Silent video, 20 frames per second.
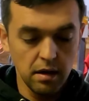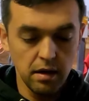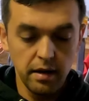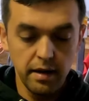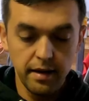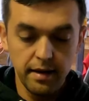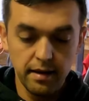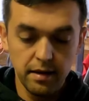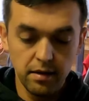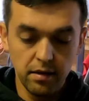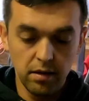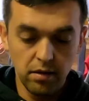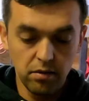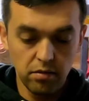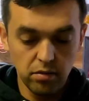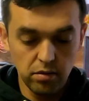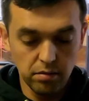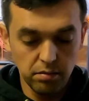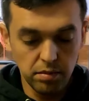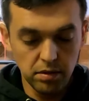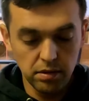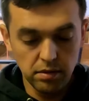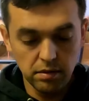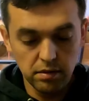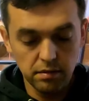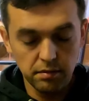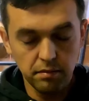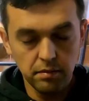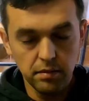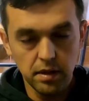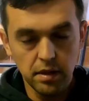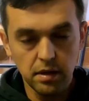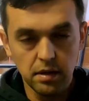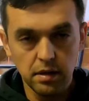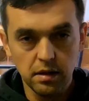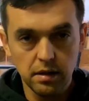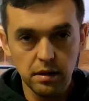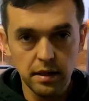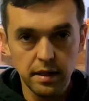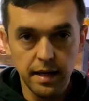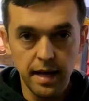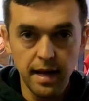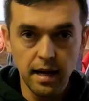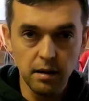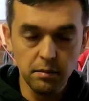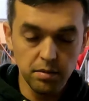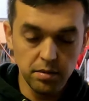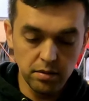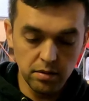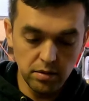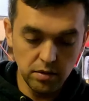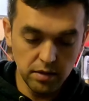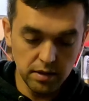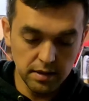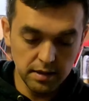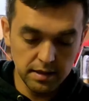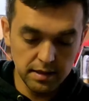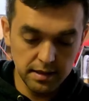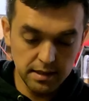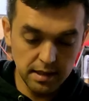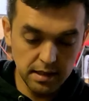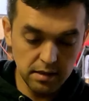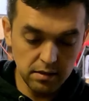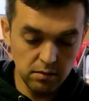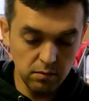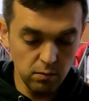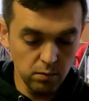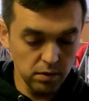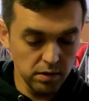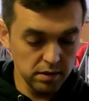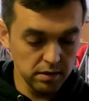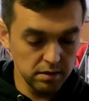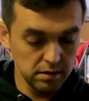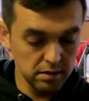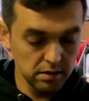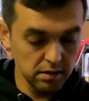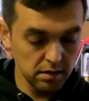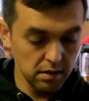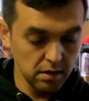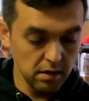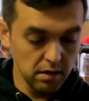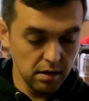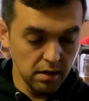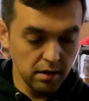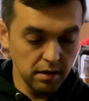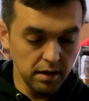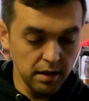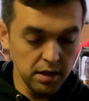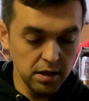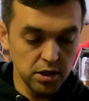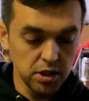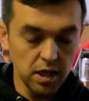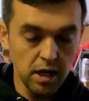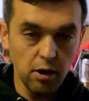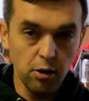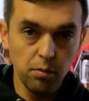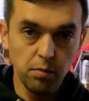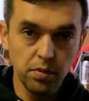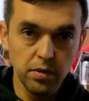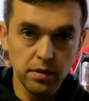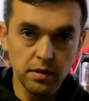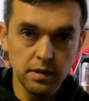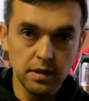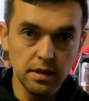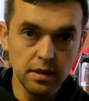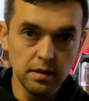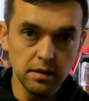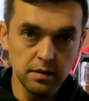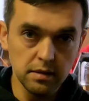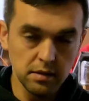And through an app, you can set what each output does.